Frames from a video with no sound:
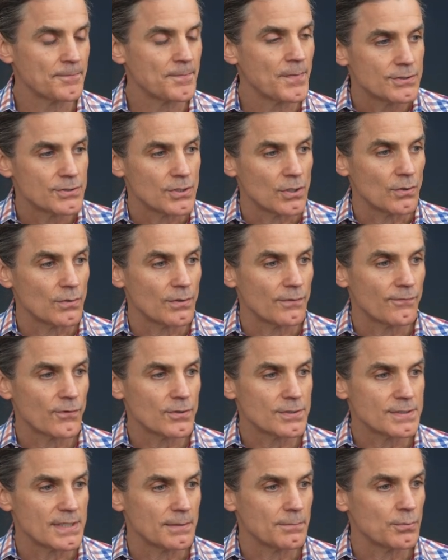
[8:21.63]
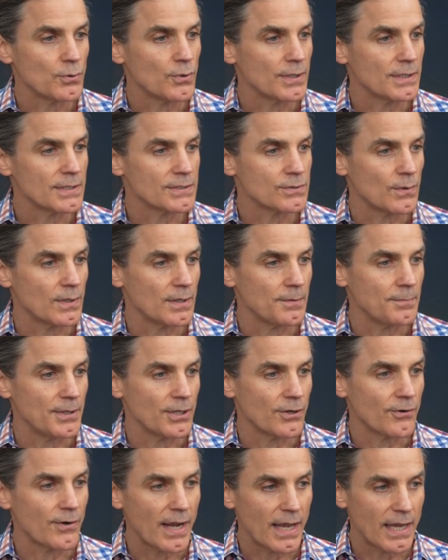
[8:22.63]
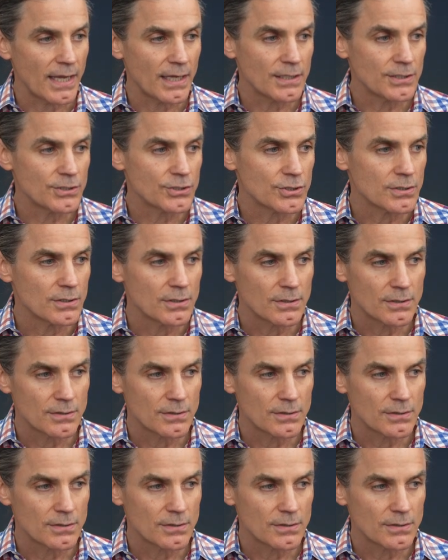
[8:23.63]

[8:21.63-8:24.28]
So the first input is going to be your age.